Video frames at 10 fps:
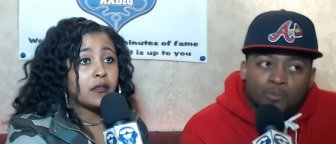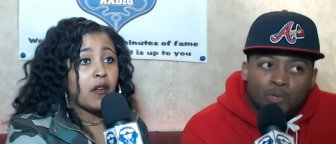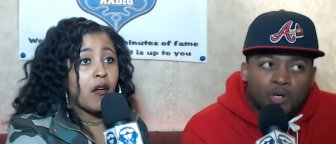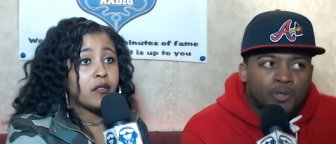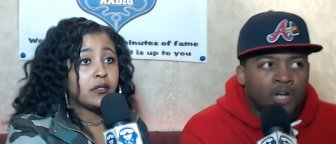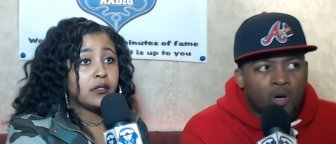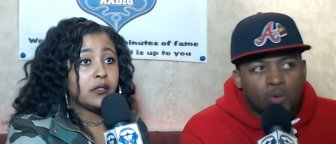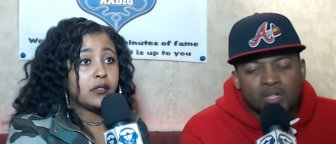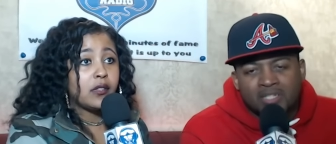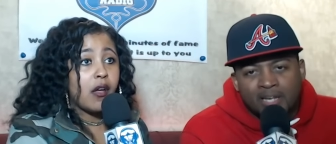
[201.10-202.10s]
Speaker 1: We'll know.
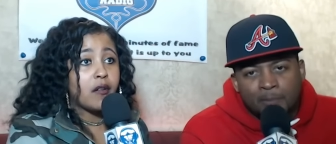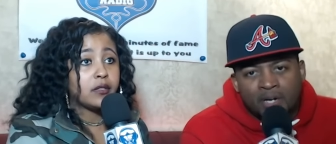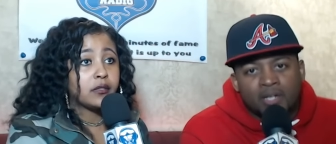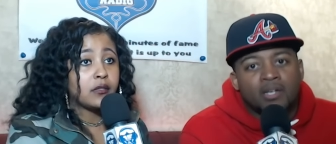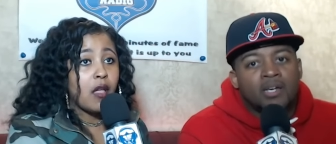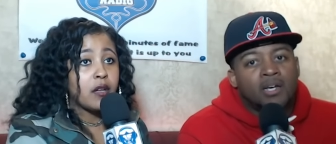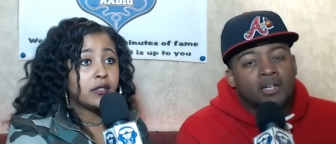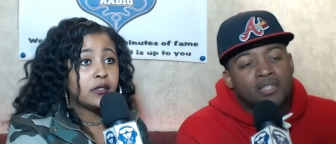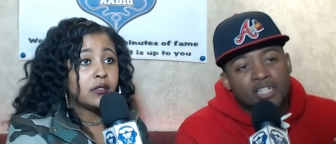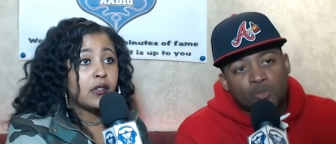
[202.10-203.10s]
We'll see.
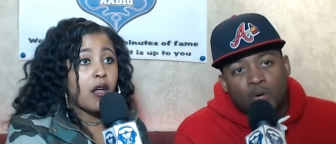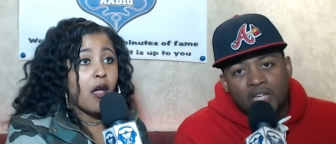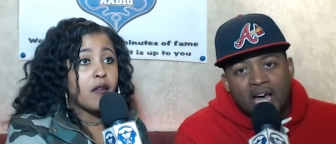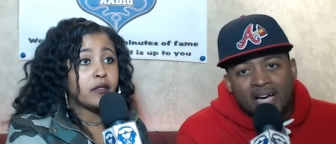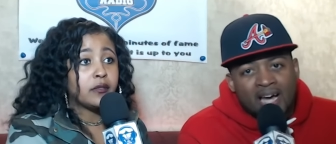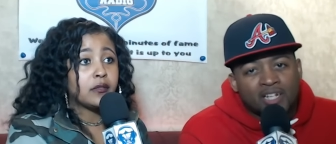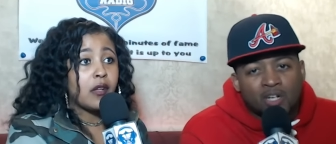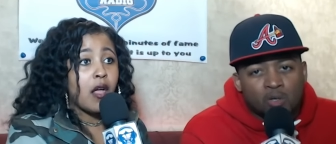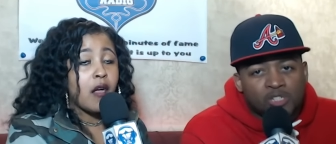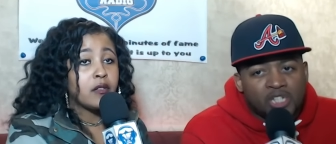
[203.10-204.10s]
But this one, y'all got to
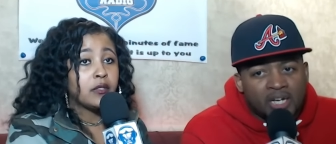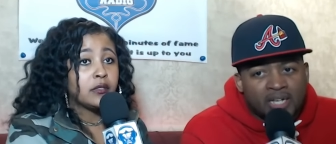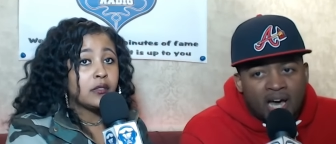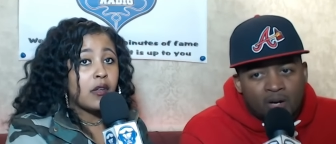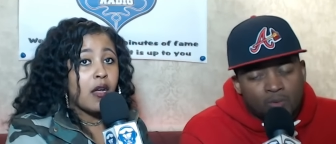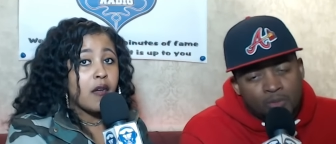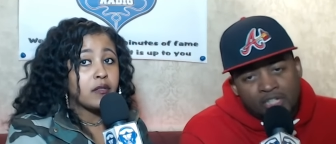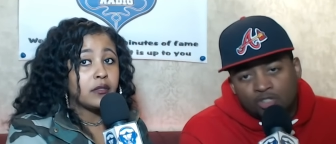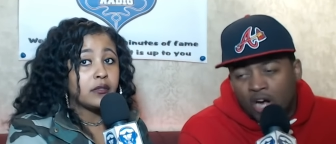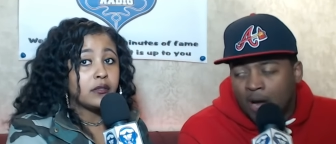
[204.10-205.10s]
go check out when
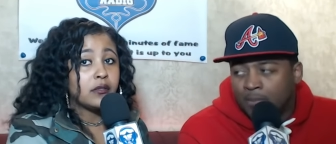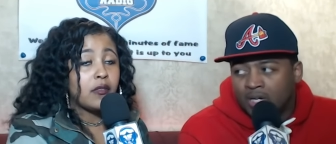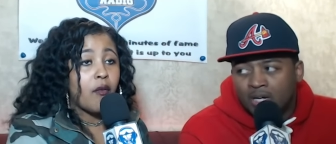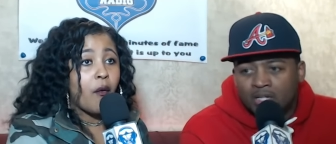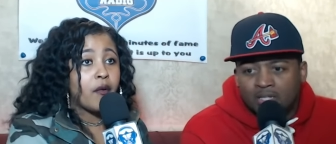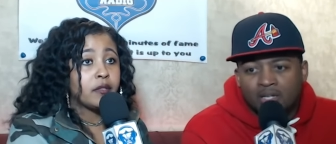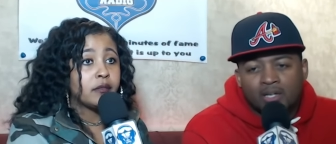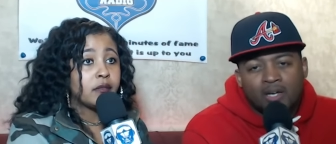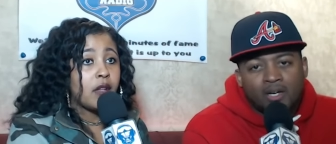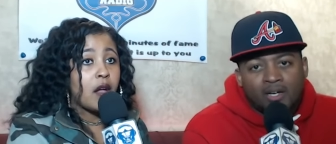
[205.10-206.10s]
it drop because
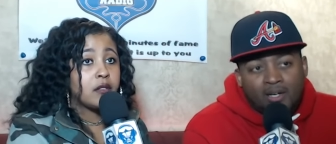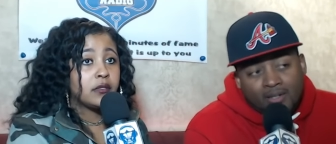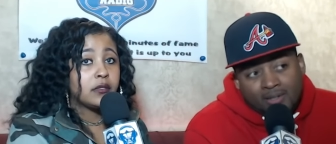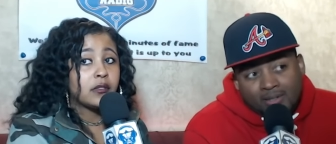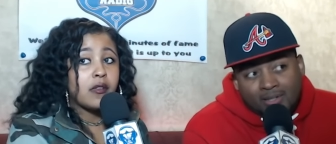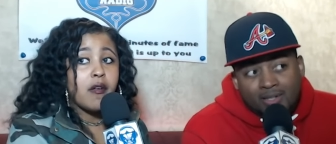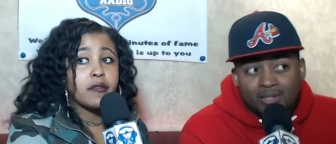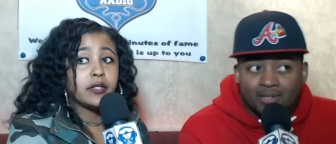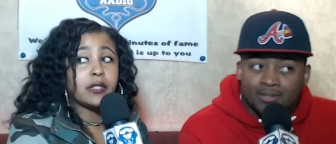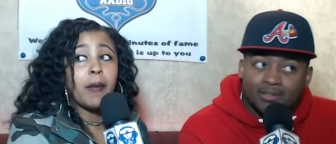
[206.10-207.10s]

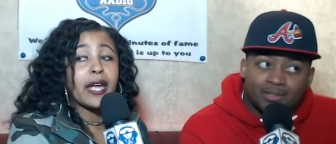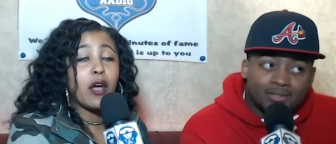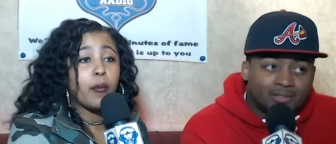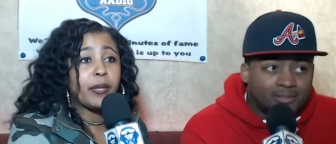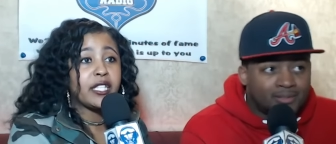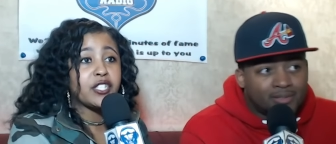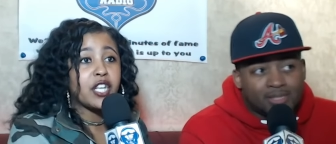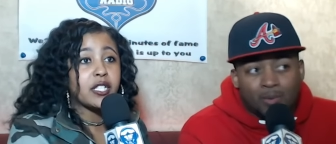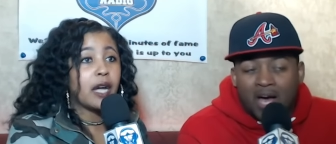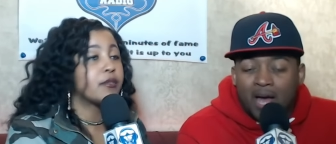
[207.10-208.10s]
Speaker 2: somebody gonna beat the
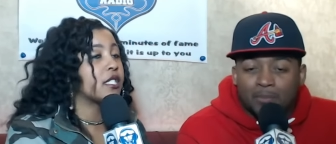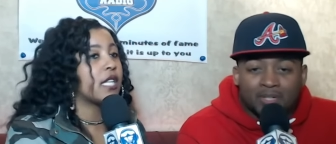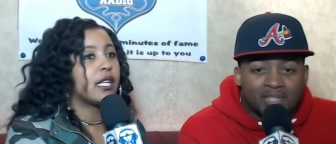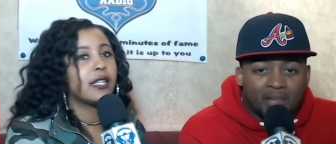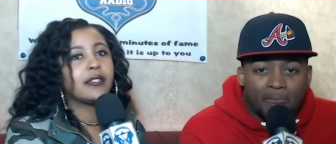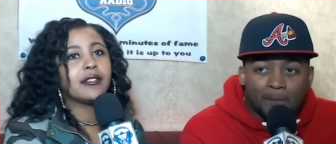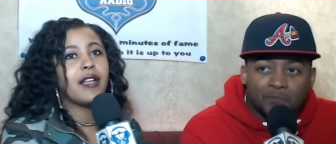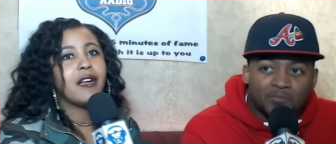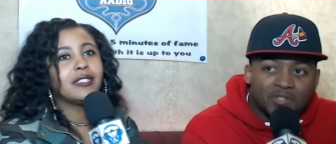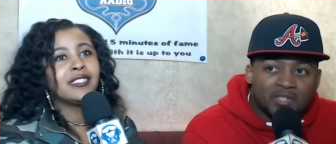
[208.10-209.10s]
judge. I'm happens. just kidding.
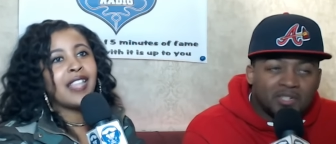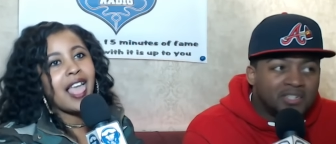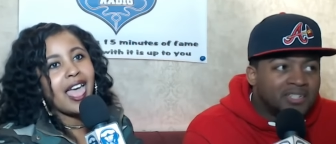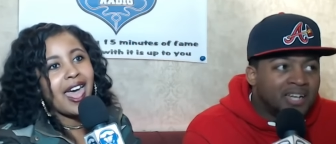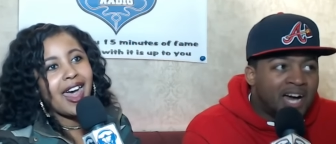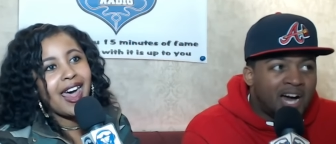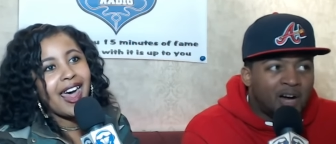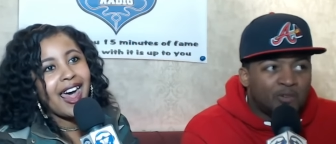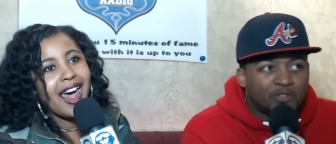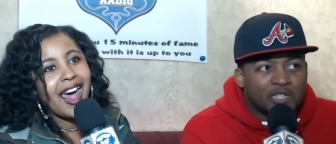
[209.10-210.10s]

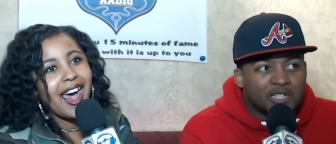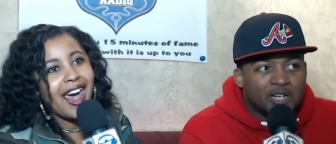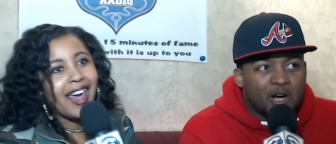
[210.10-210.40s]
Speaker 1: Nah, hopefully.